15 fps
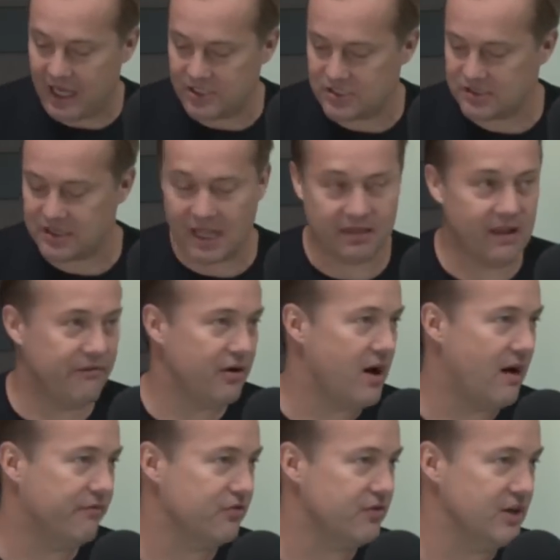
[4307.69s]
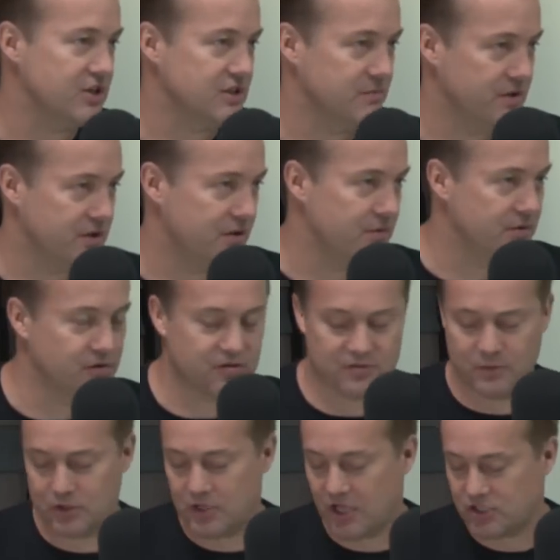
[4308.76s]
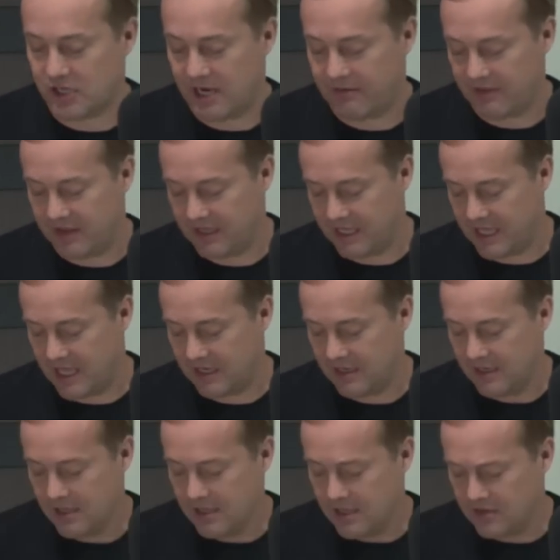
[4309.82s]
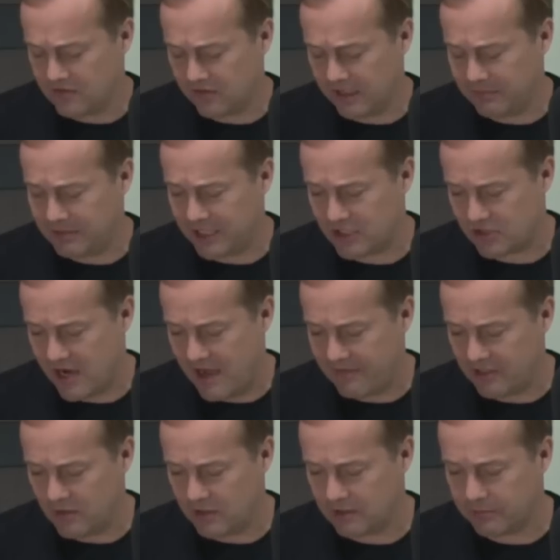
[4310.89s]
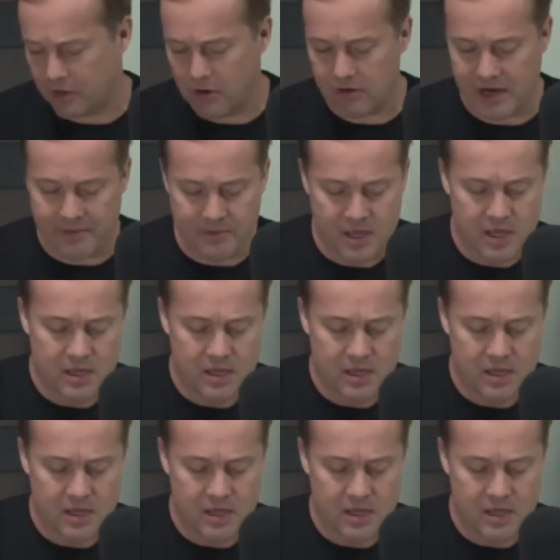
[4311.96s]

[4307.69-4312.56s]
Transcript: I just I love a conversation with you. We'll just we'll touch on everything again. It's really a pleasure having you on the program.